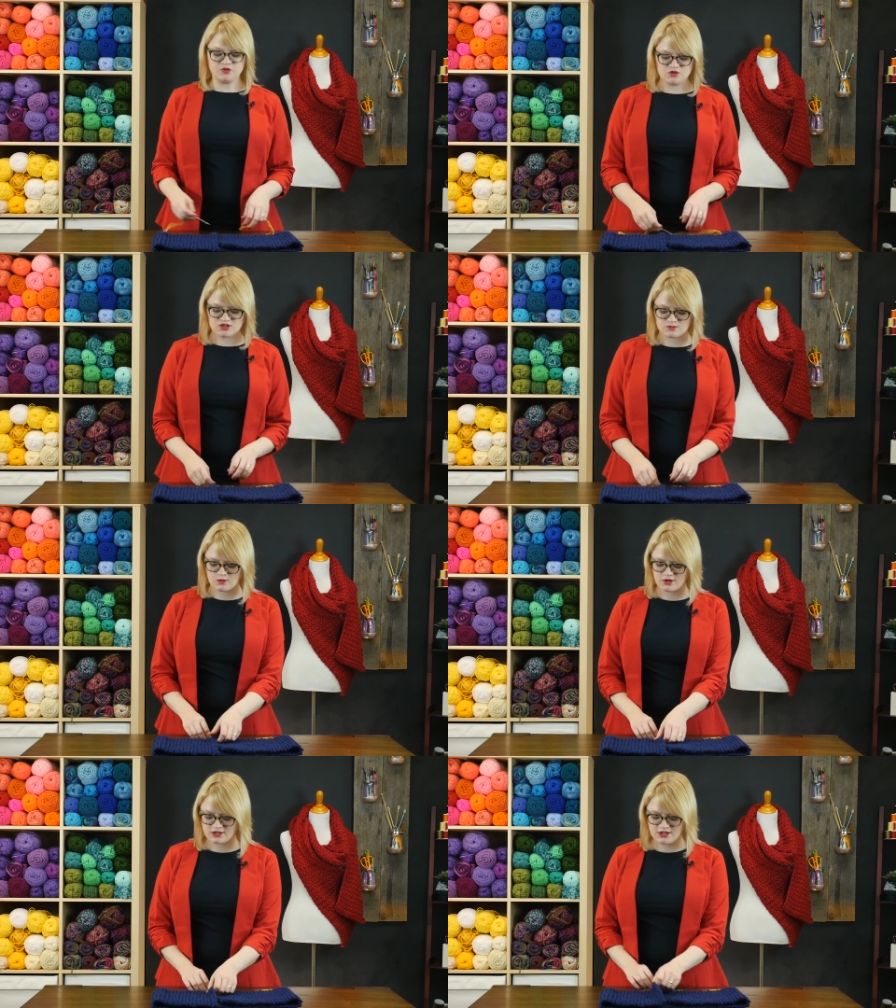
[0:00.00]
You just
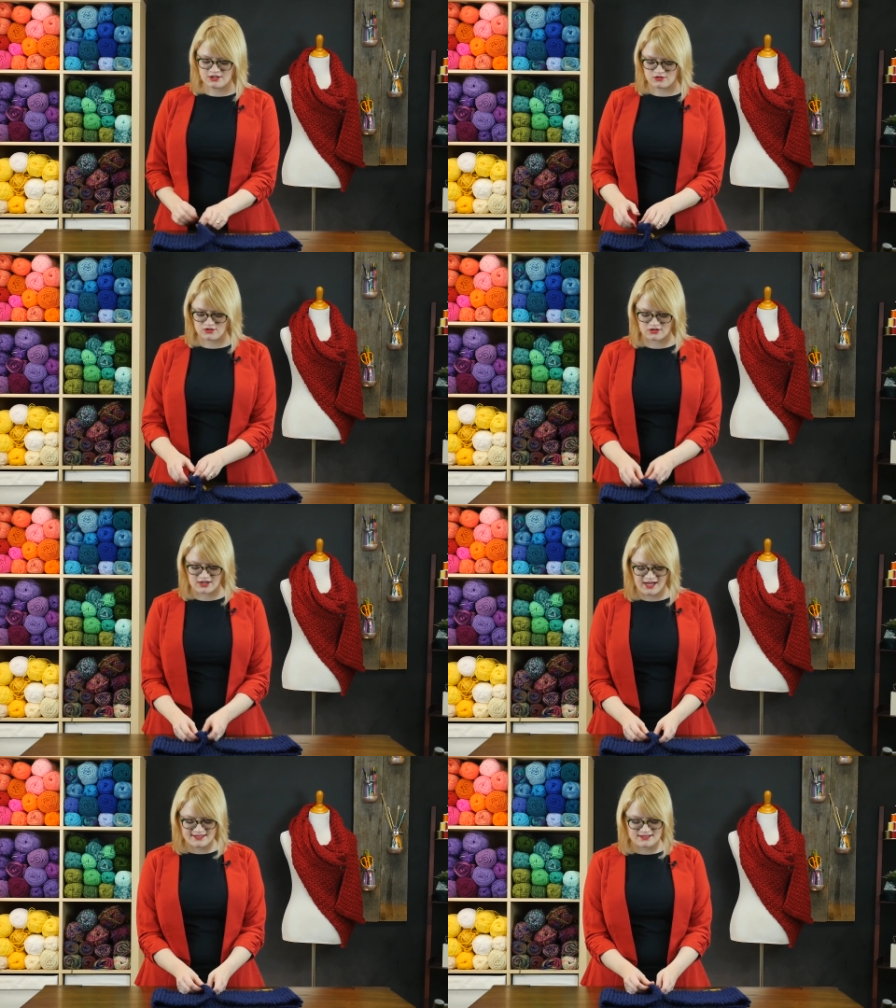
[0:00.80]
work, you do your
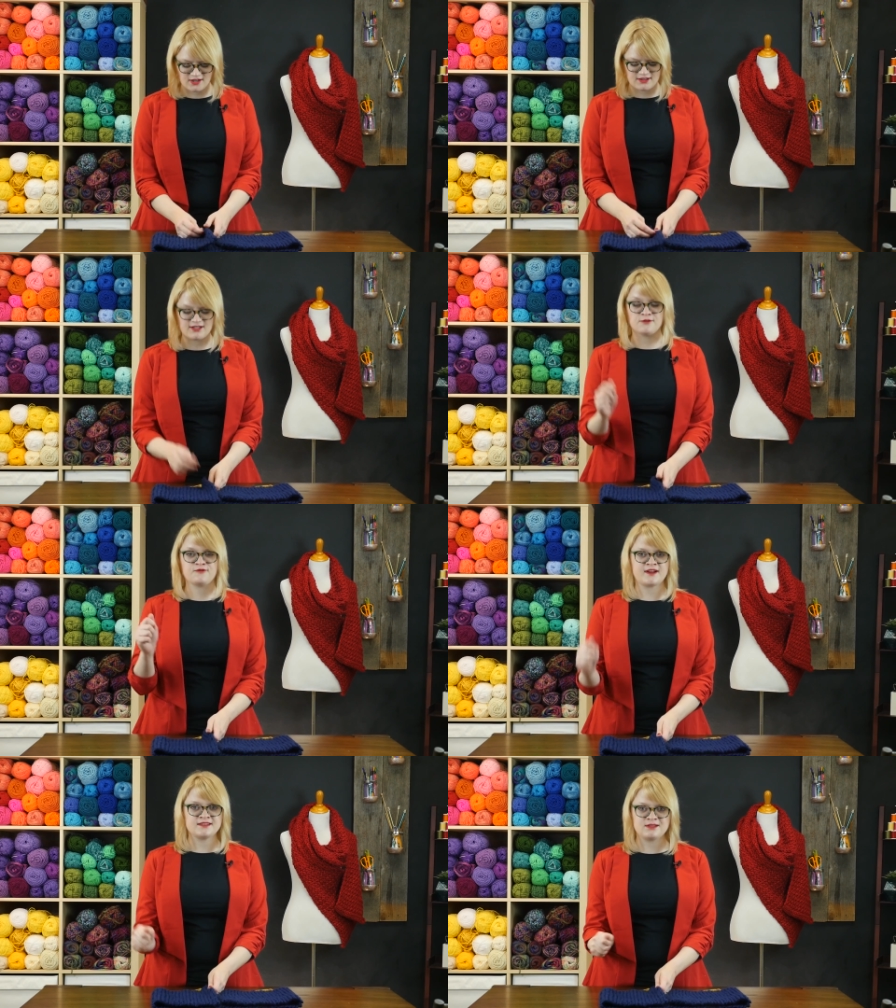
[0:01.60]
cast on that you
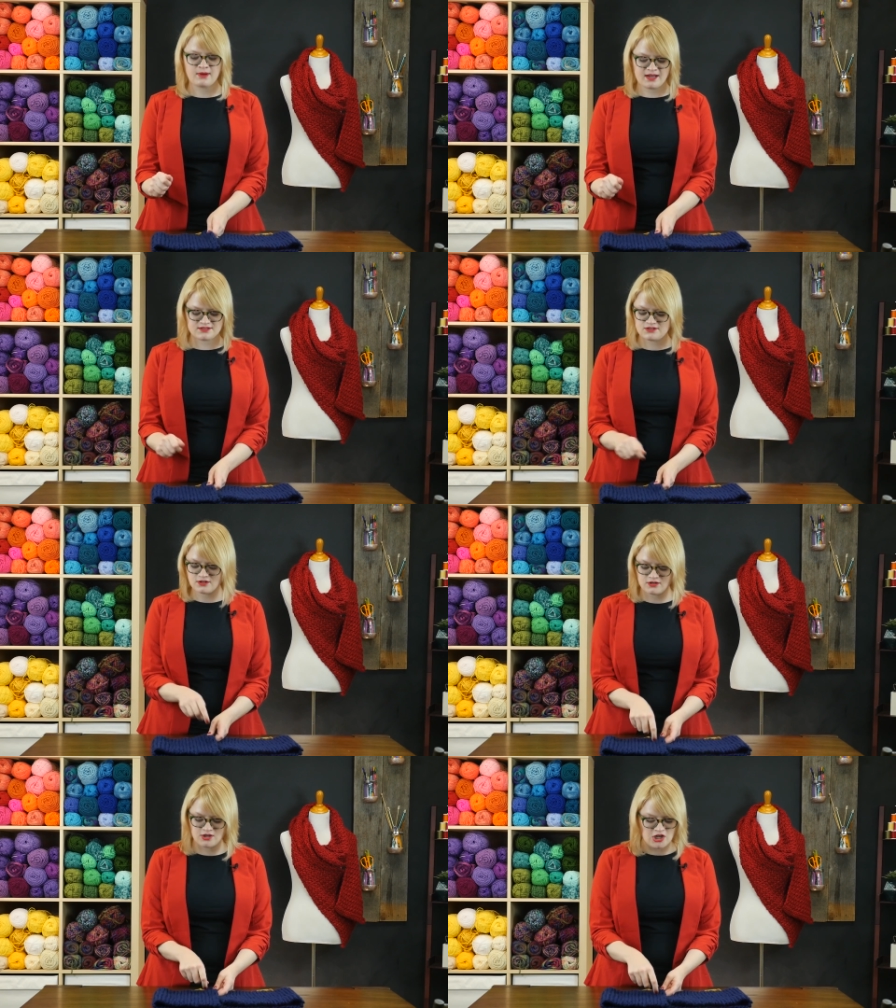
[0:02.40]
finally
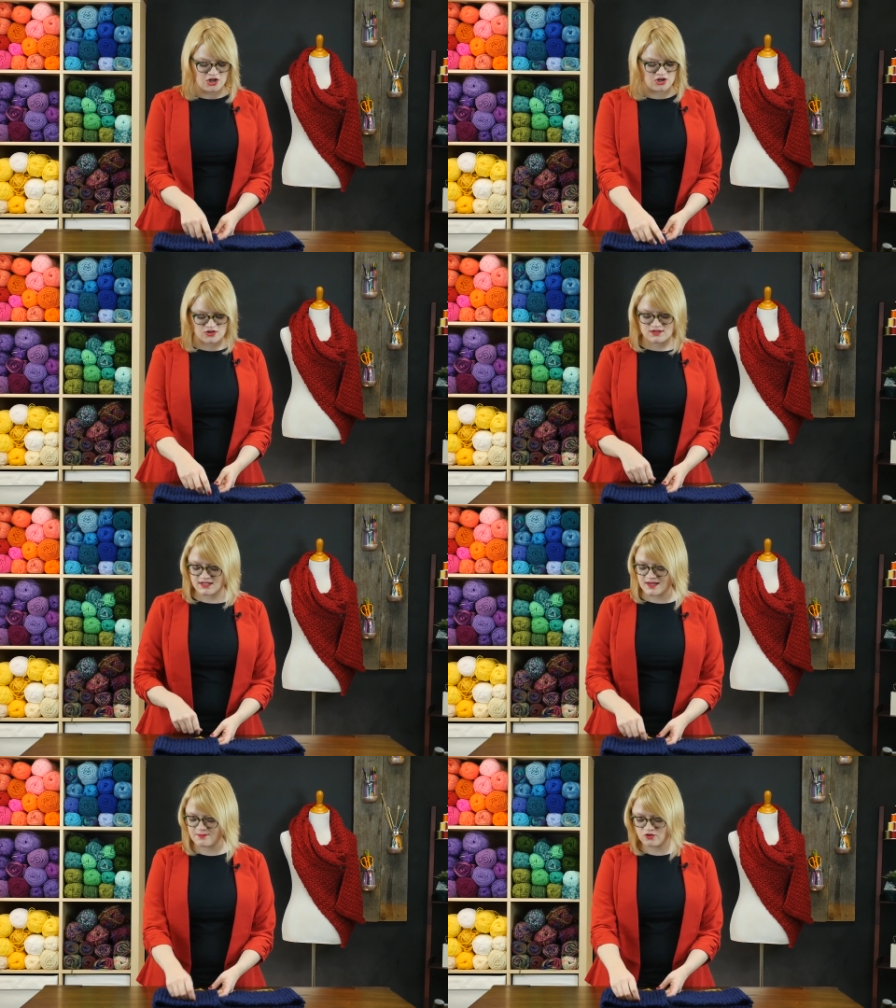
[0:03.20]
mastered, you just
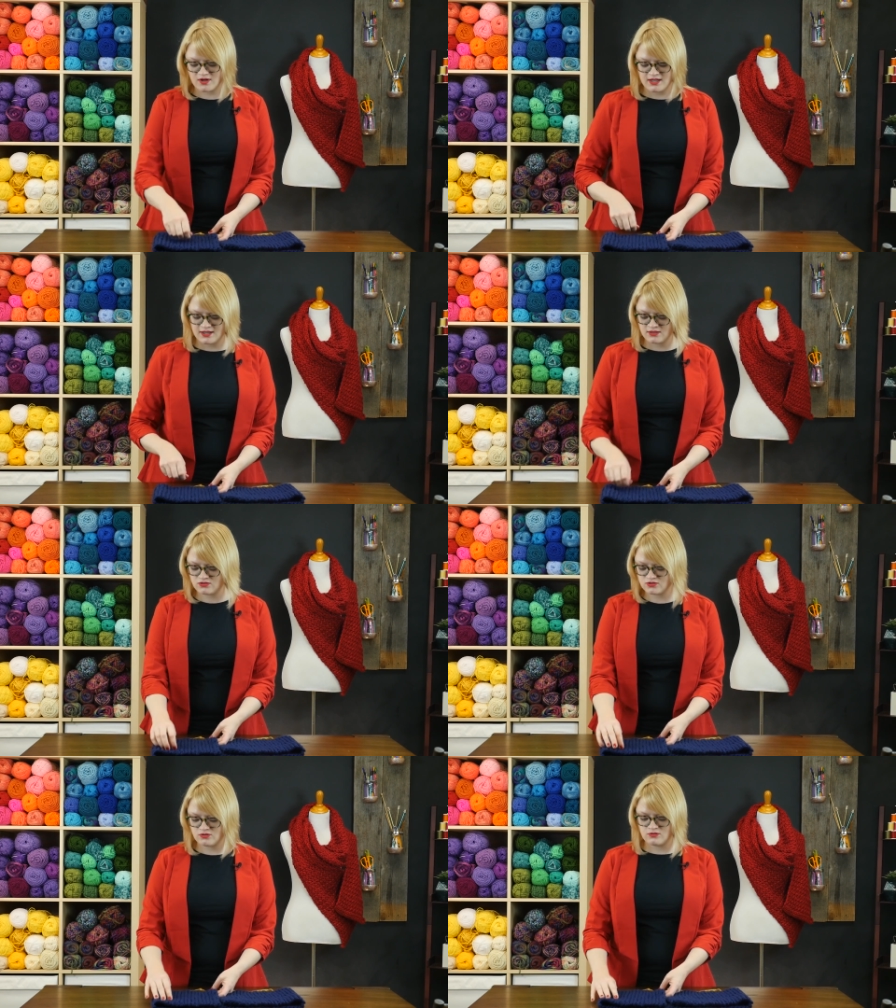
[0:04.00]
keep cranking
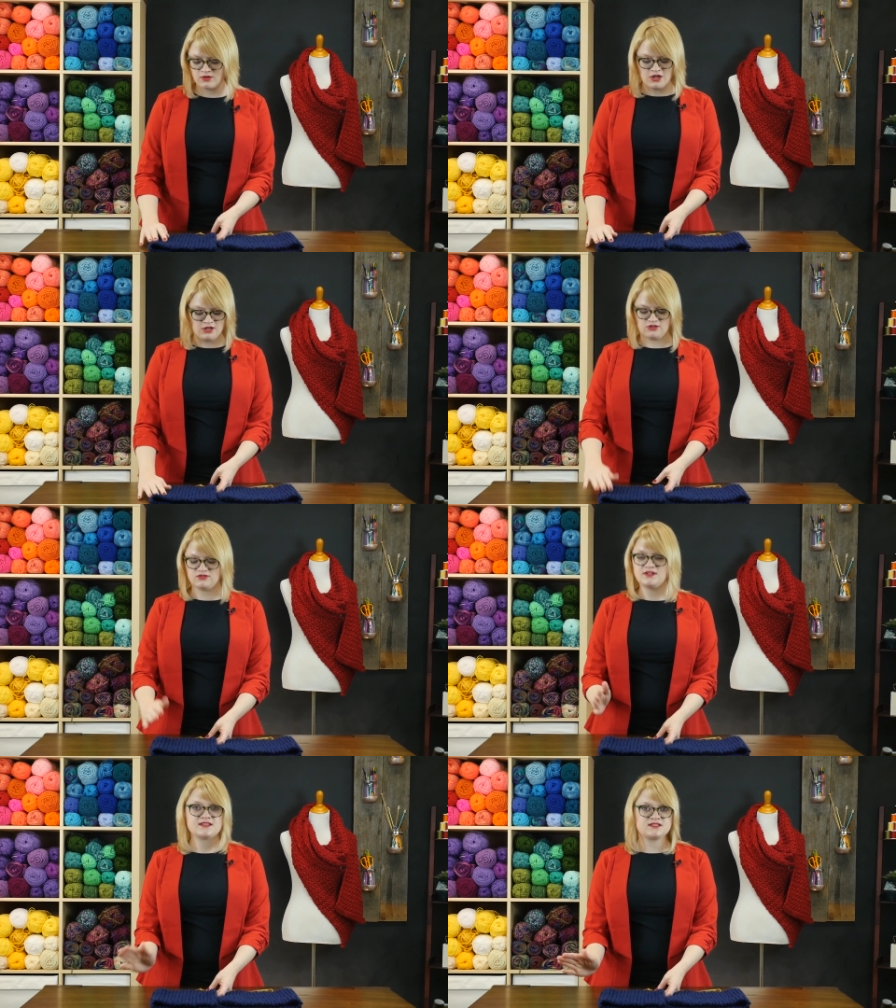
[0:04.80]
through your
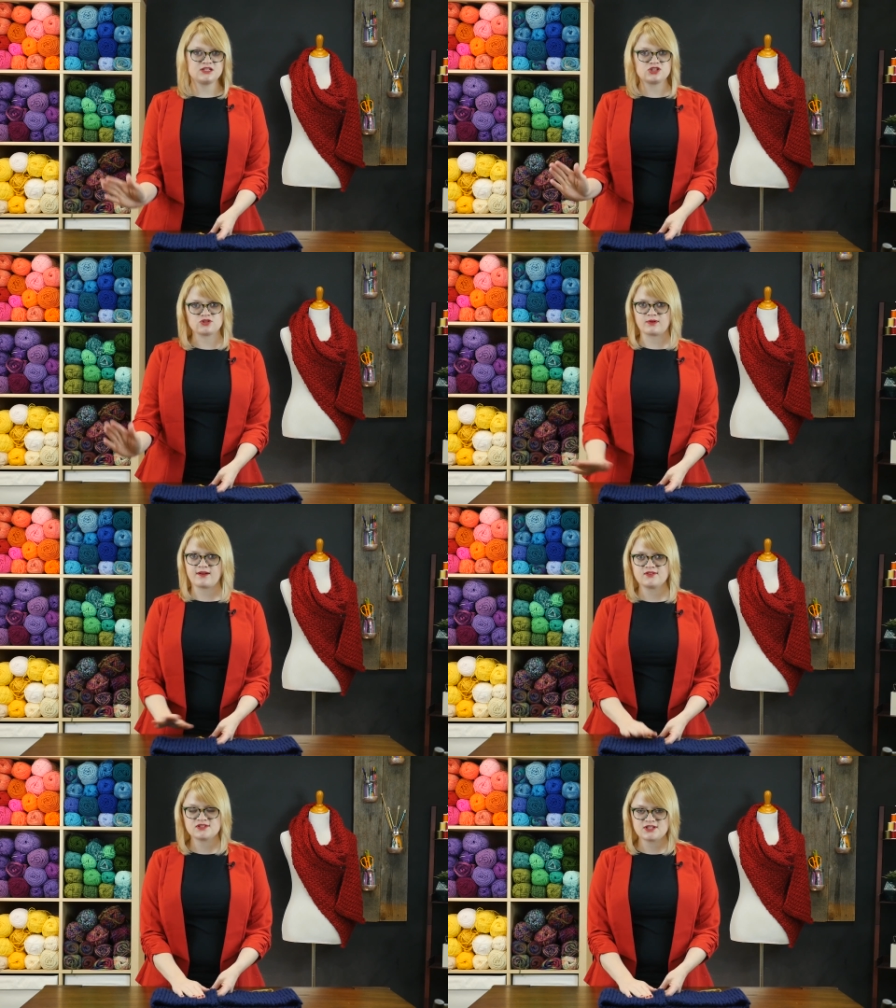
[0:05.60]
knit stitch or
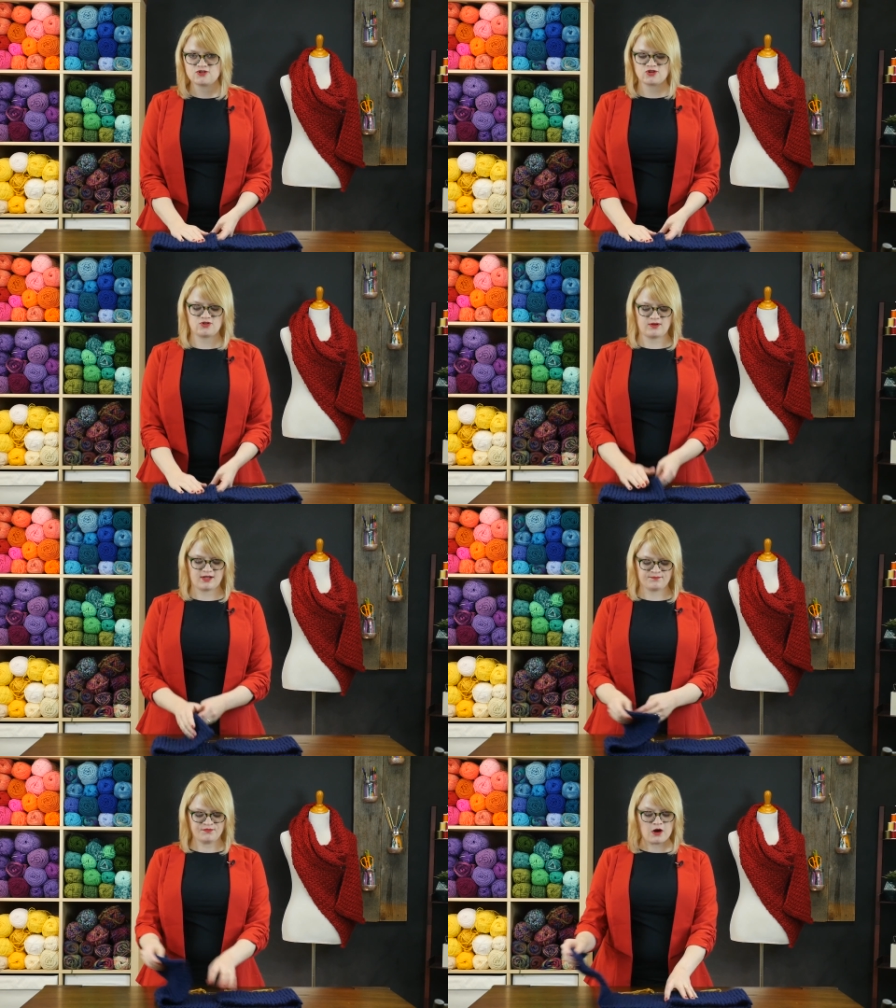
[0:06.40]
whatever stitch you're
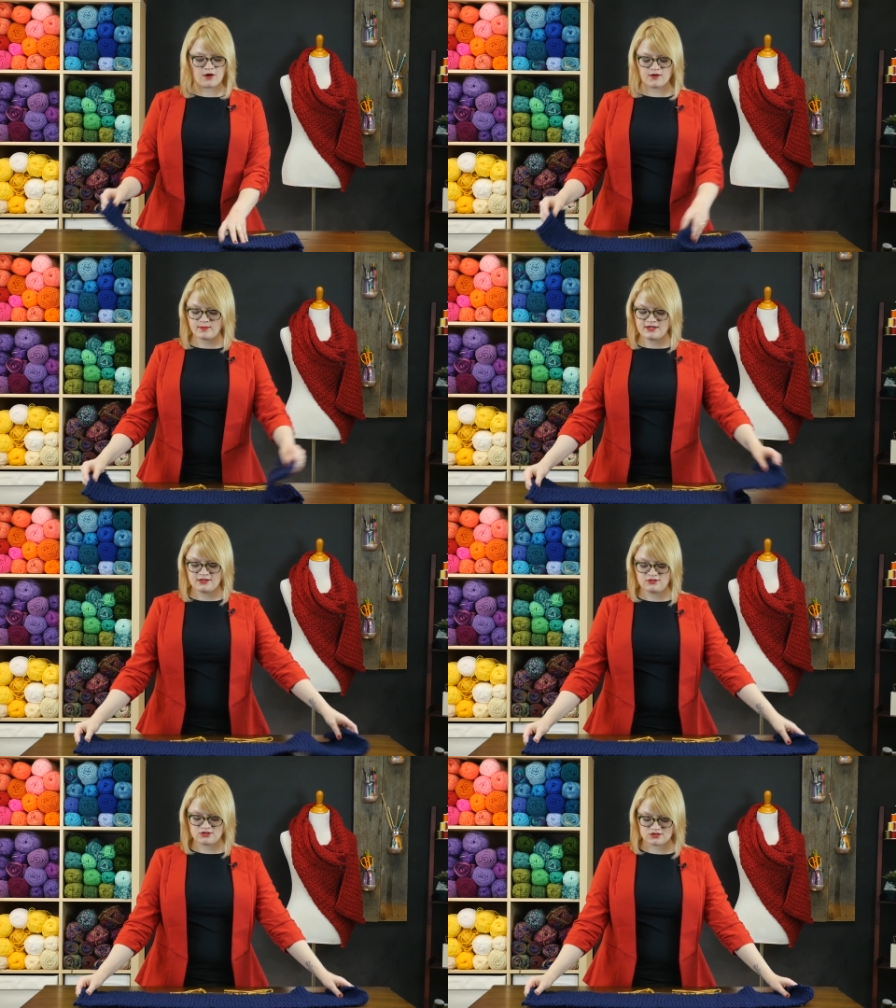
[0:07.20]
doing, all the way
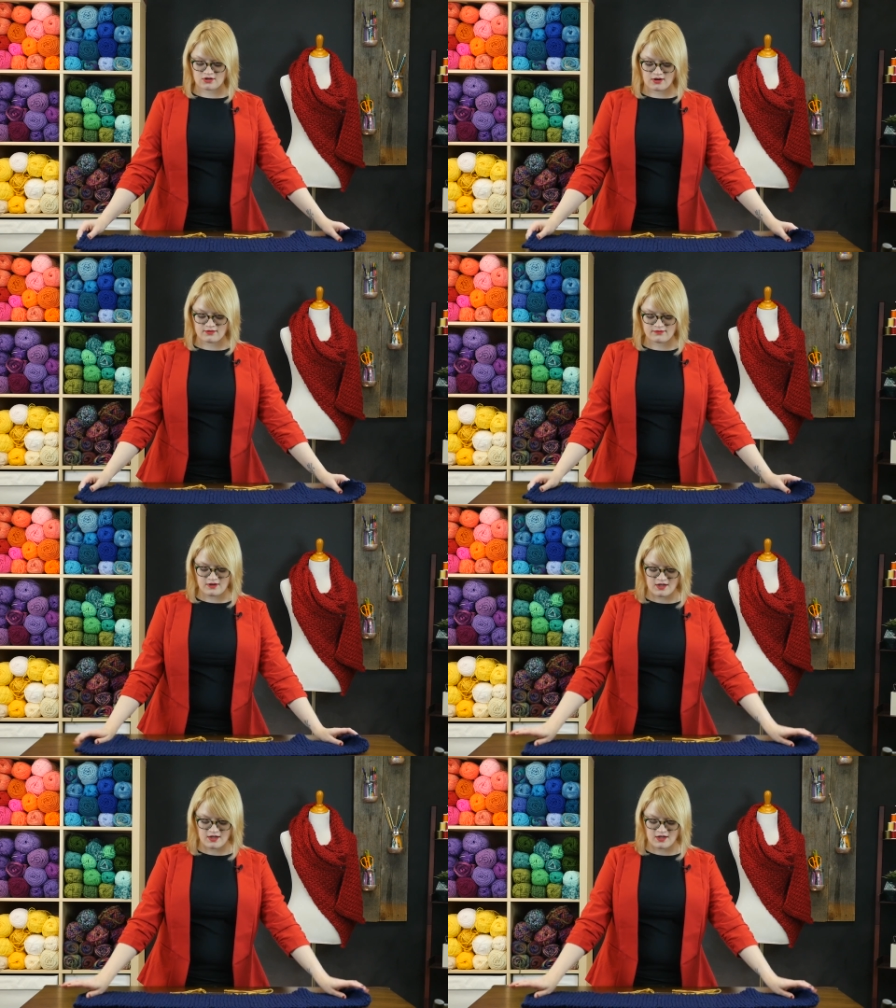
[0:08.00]
down your scarf,